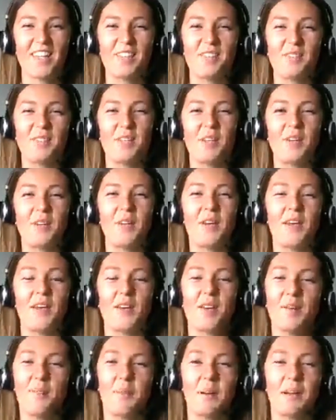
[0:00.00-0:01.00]
So
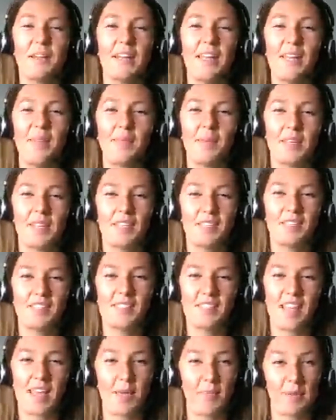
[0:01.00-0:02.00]
my name is
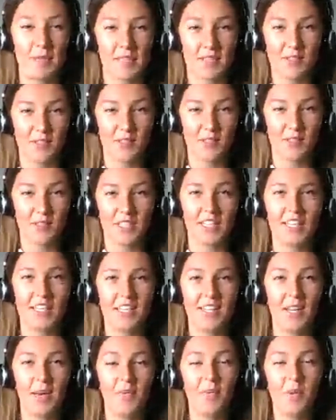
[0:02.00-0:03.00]
Emily Gosling and
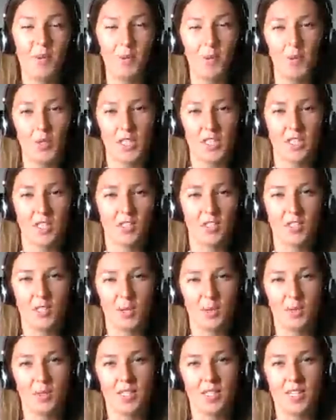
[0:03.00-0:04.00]
I'm an audit
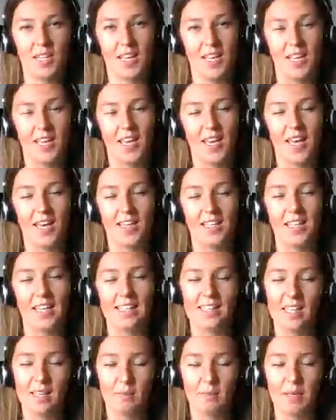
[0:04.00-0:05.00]
consultant here at
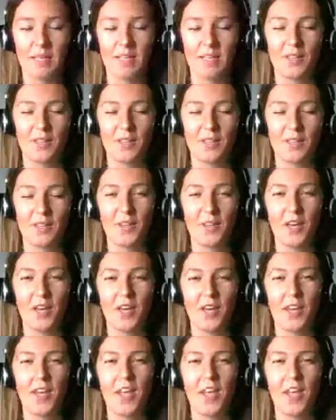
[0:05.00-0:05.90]
SAP Concur.